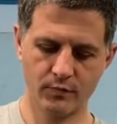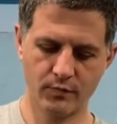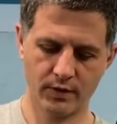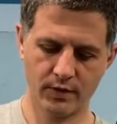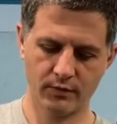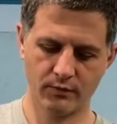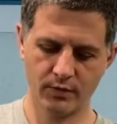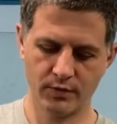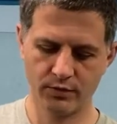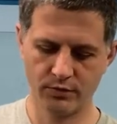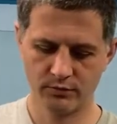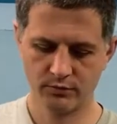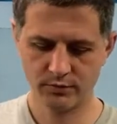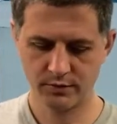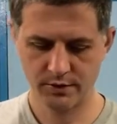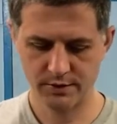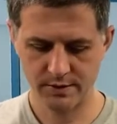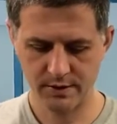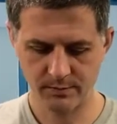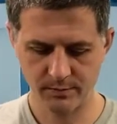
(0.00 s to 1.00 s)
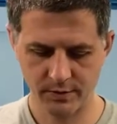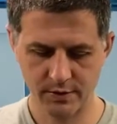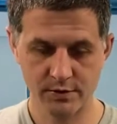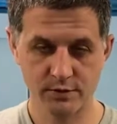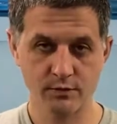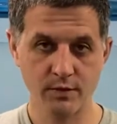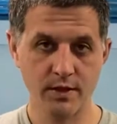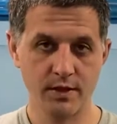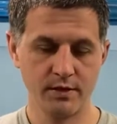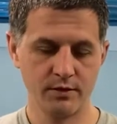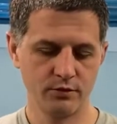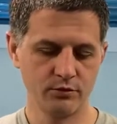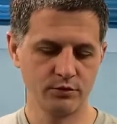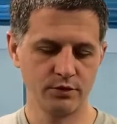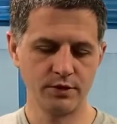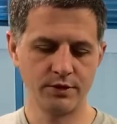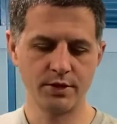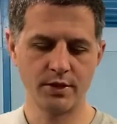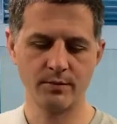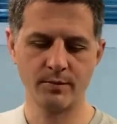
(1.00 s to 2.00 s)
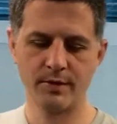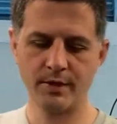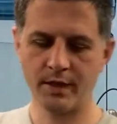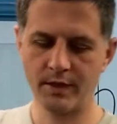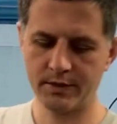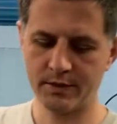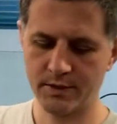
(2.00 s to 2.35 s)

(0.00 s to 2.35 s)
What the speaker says: Well, the simplest way to determine that